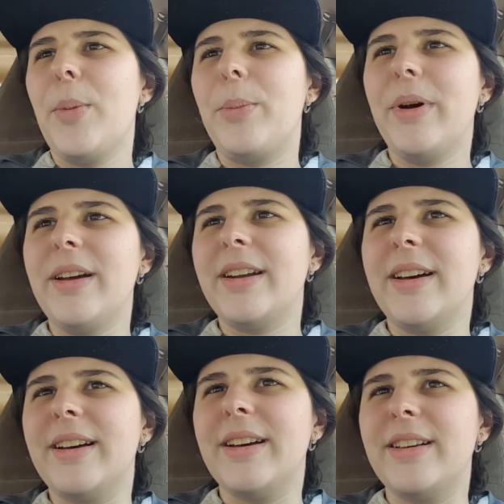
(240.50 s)

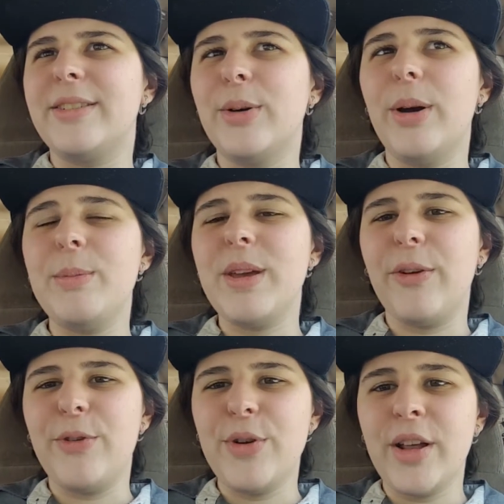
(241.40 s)
But, so, I mean,
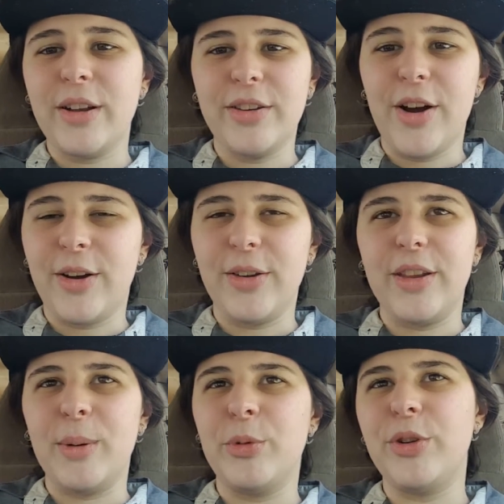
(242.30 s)
if you're not a talker,
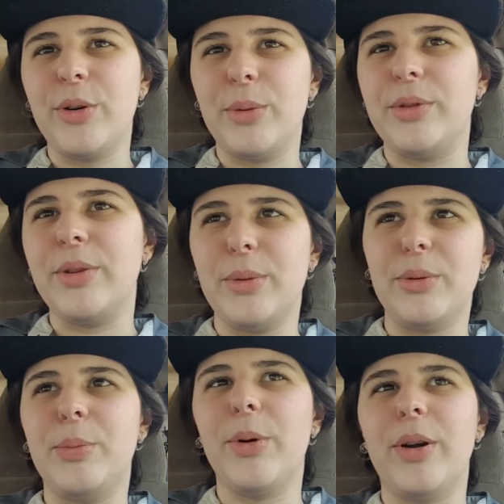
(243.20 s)
then I'm sure it
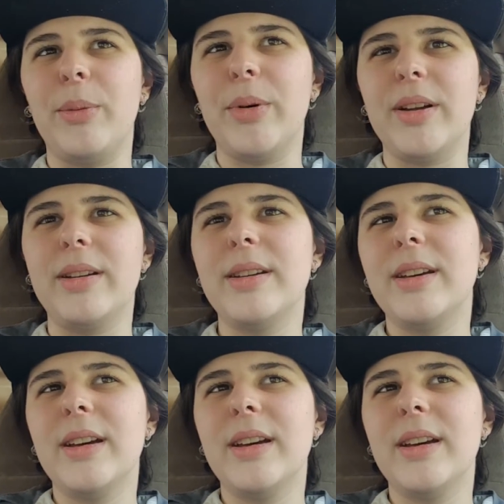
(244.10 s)
was boring, but,